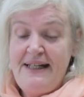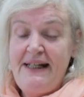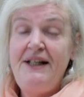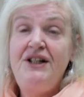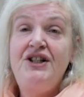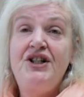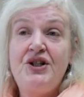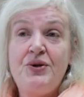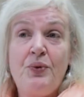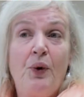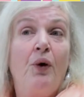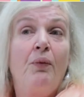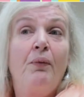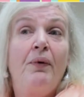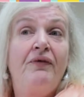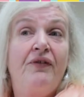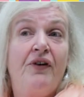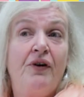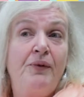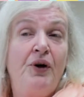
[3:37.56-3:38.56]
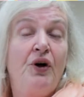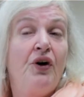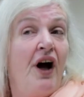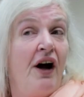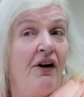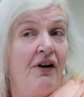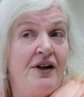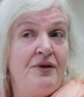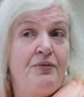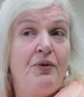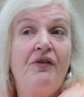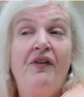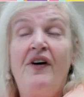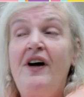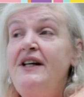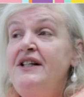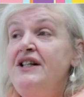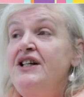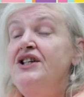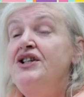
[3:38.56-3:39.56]
to swap from your current
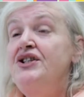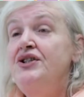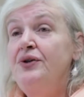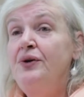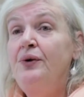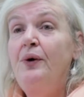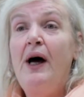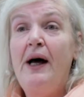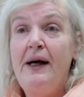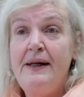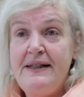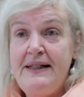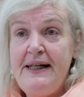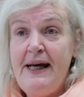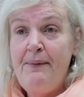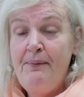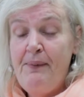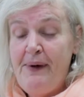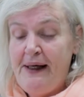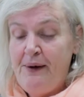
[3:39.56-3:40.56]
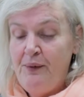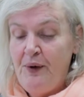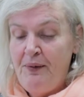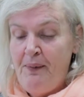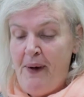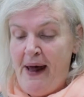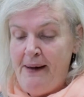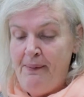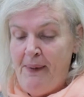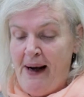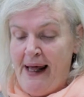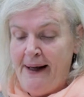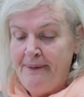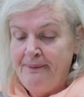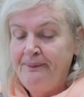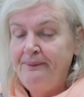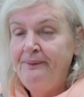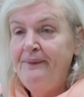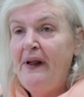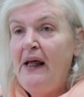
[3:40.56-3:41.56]
provider to a DMP with Payplan.
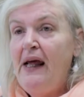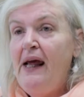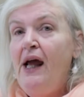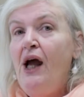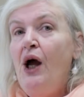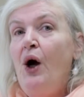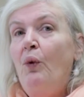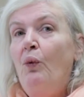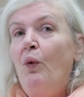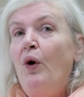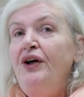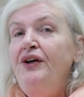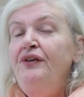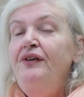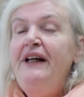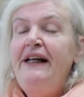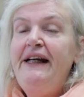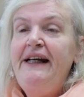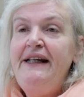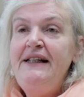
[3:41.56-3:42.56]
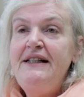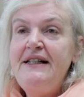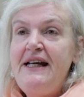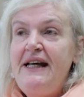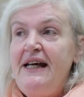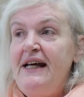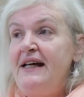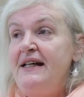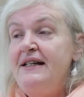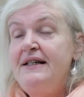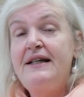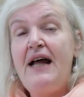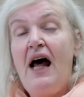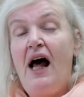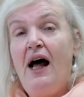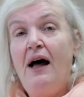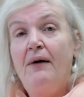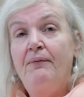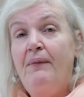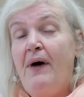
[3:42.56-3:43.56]
What you need is
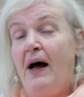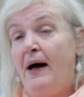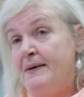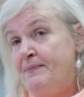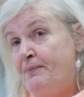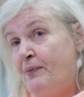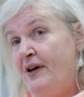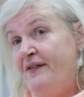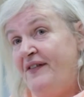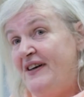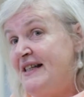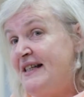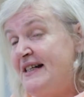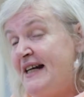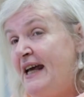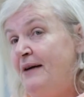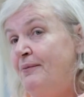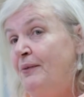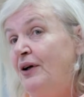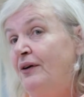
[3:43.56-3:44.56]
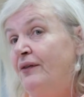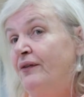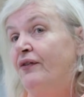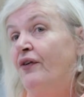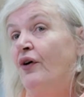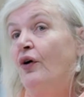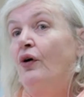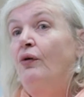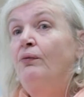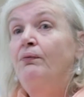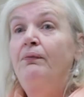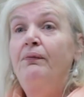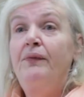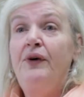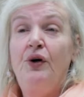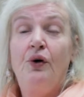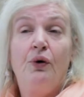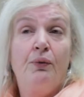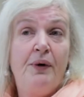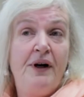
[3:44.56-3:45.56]
a previous statement from
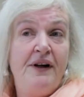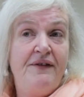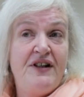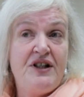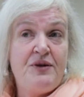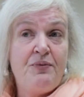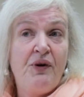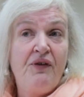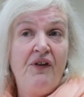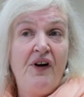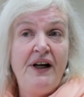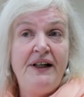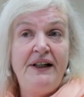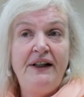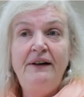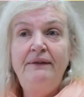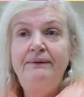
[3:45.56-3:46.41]
your previous provider,